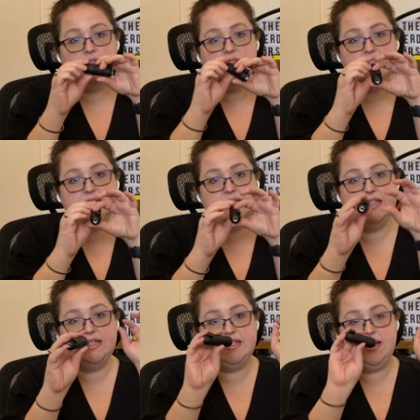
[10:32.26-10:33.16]
This
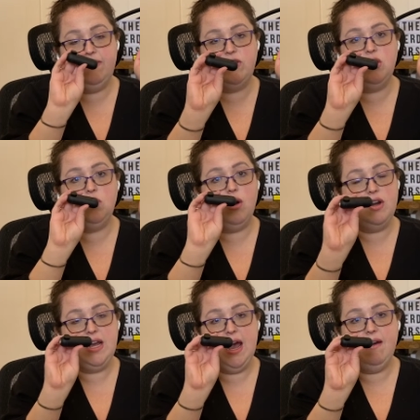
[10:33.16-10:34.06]
is if you
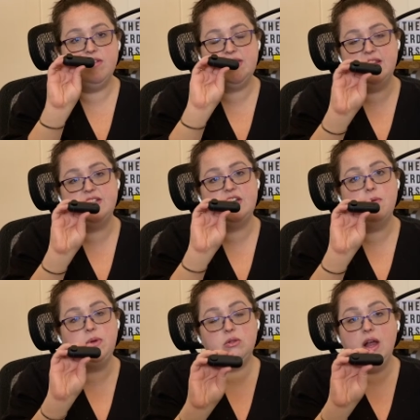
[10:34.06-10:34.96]
already have a
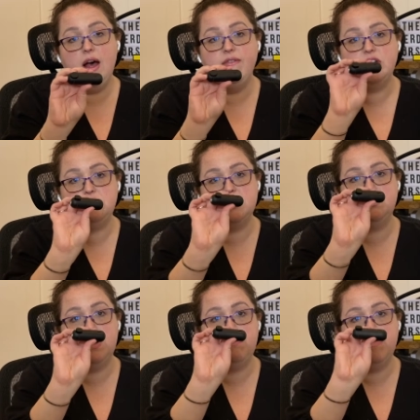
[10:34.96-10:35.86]
stethoscope you love and you
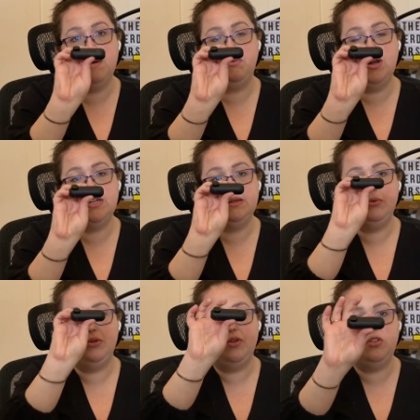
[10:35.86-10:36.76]
just want to upgrade it to
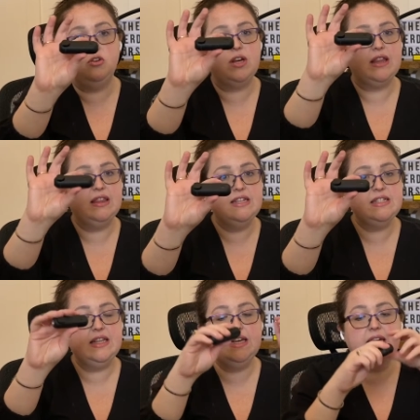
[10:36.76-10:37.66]
Bluetooth, you'll get
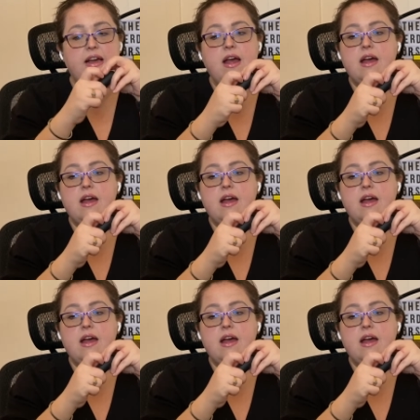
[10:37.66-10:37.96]
this thing.